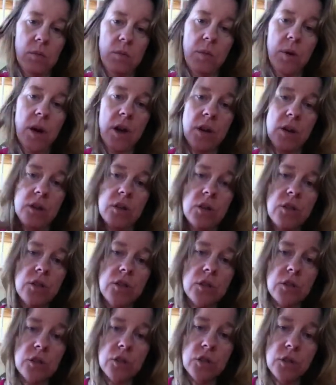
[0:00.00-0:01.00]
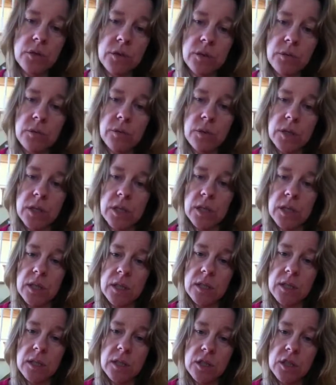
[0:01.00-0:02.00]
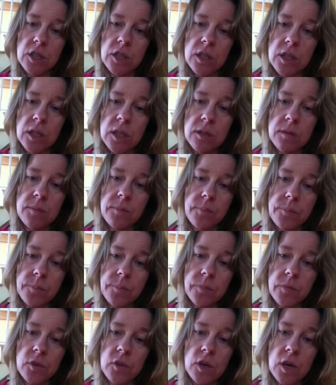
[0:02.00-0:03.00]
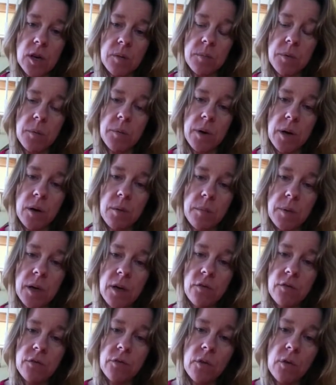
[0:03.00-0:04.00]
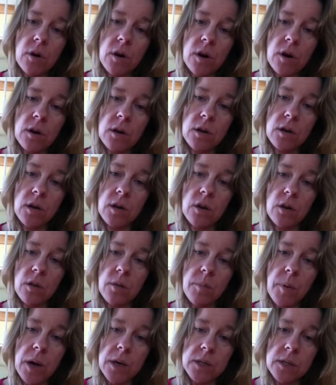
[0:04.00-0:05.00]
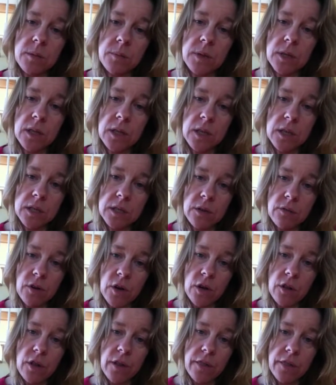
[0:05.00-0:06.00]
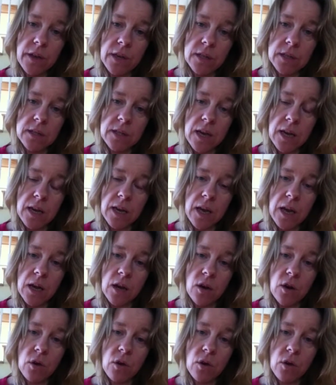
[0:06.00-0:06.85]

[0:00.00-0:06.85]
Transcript: prior to surgery, she did try and prepare me for, you know, the possibilities of all the things that can